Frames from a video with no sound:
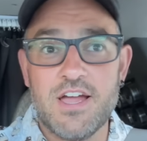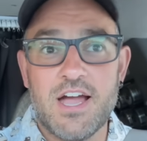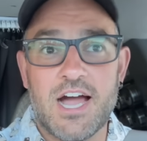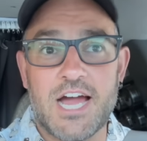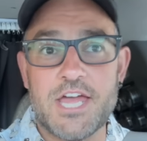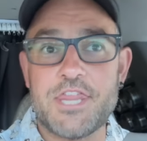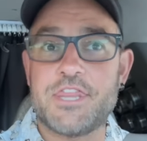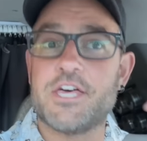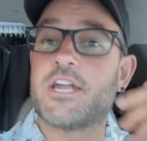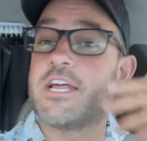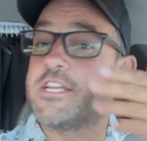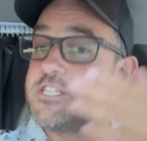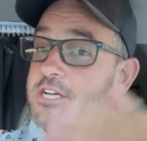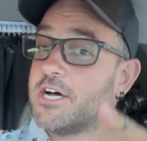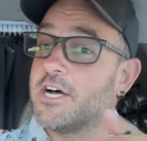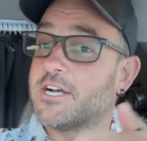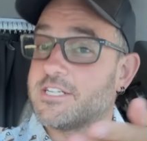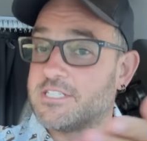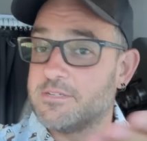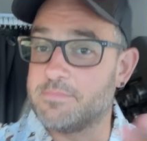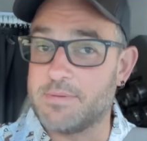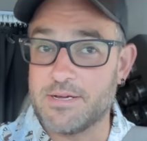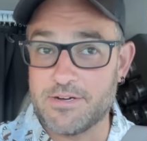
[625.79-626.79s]
I thought I
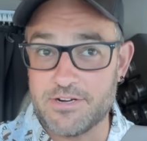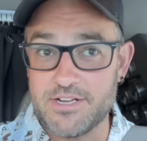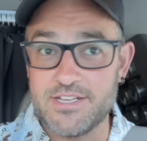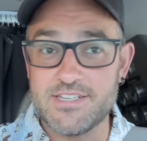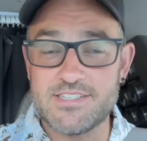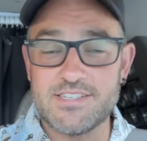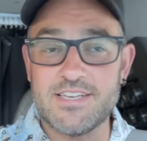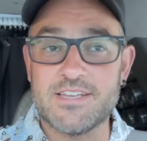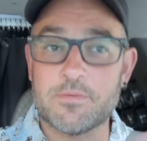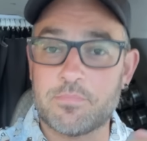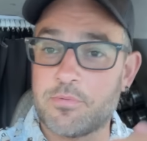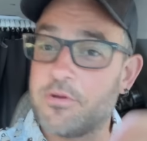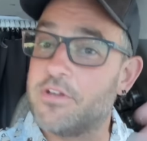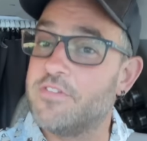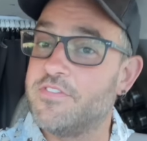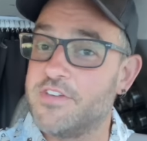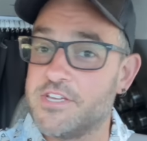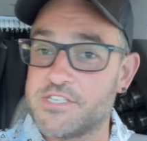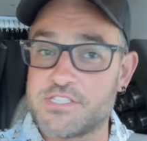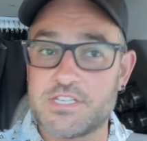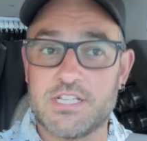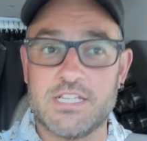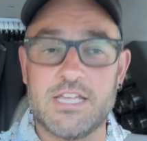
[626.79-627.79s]
talked about it in a
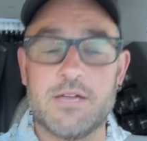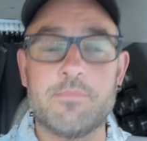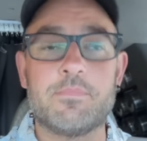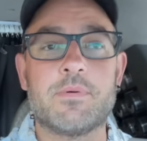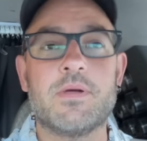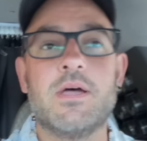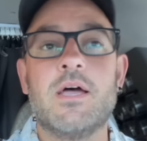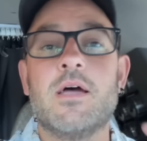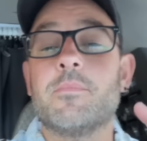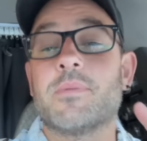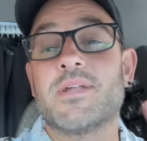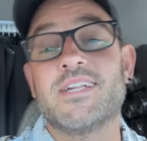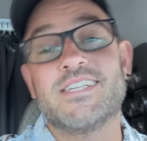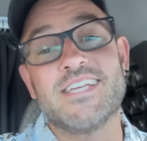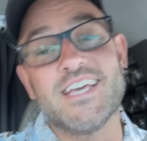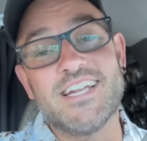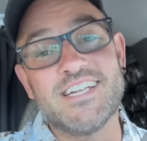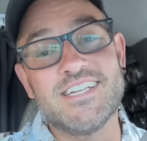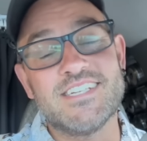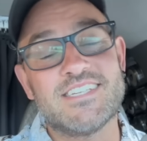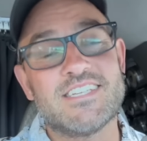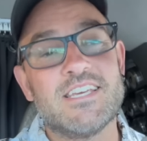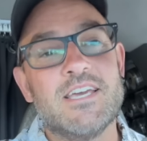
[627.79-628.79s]
previous clip, but I
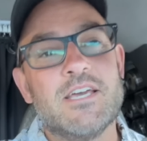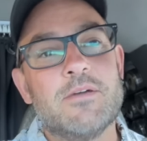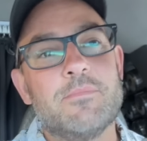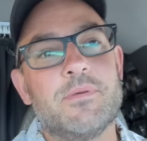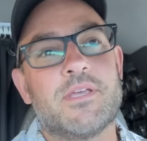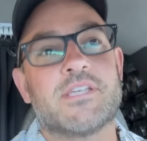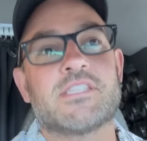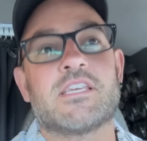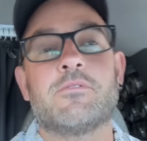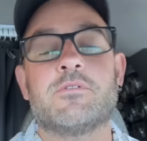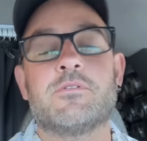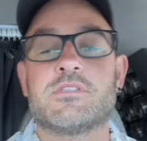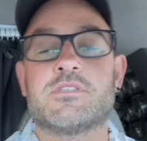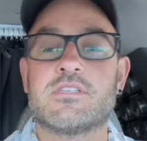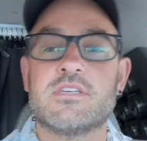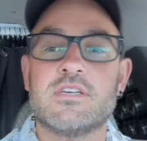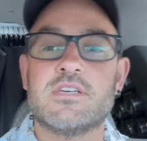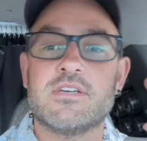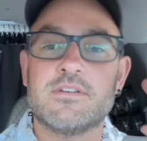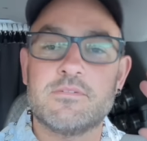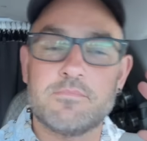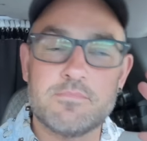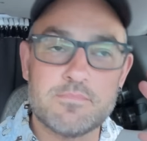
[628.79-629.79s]
didn't because I was
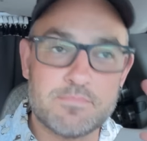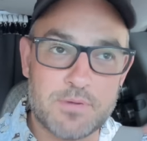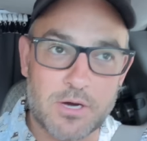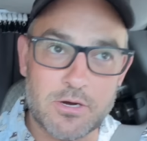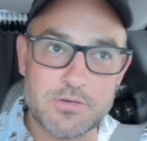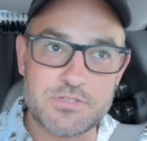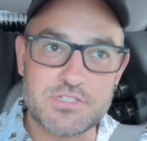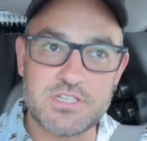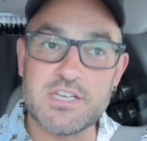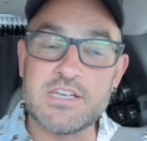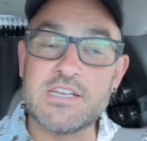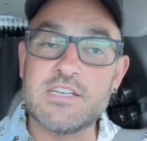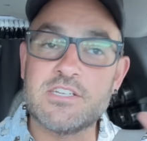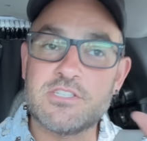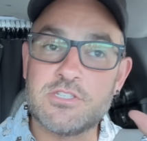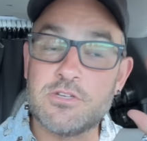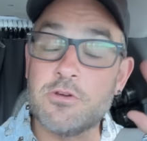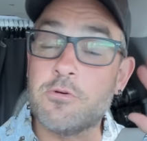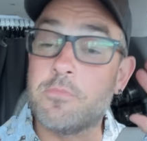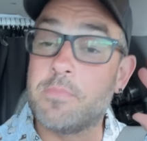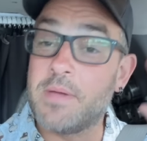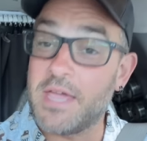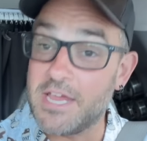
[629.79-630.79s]
posting to
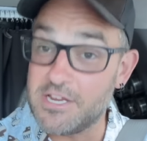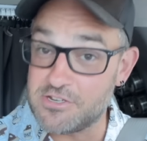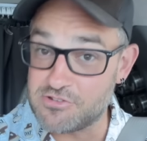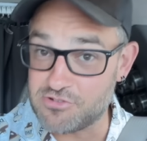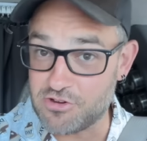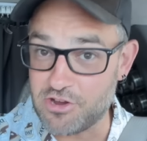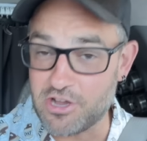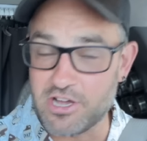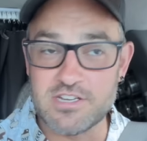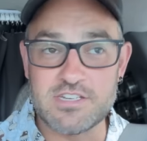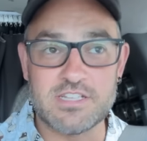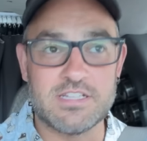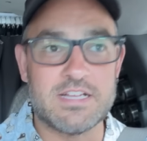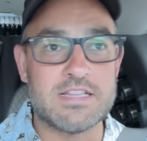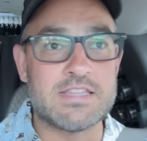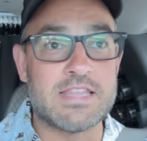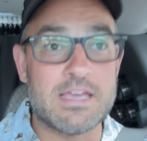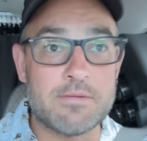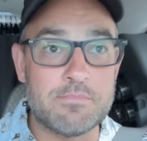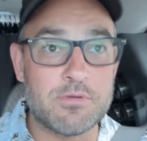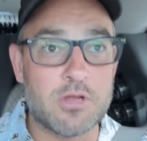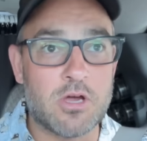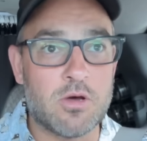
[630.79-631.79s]
Patreon to let
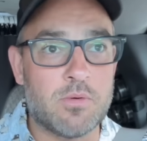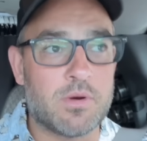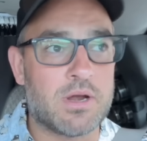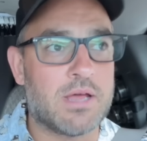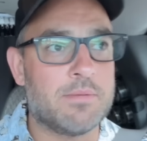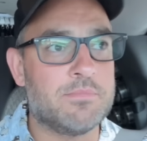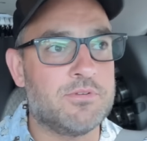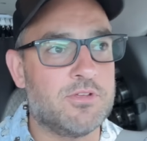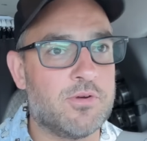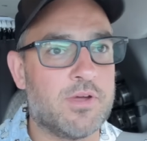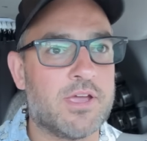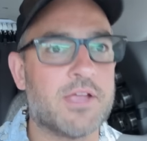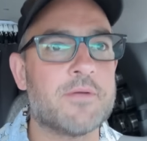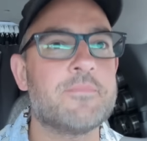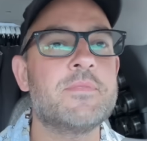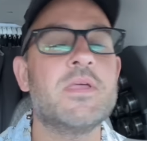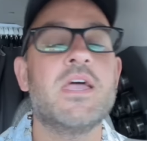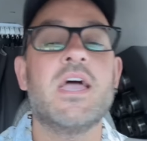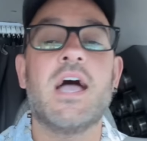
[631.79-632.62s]
them know what I'm doing.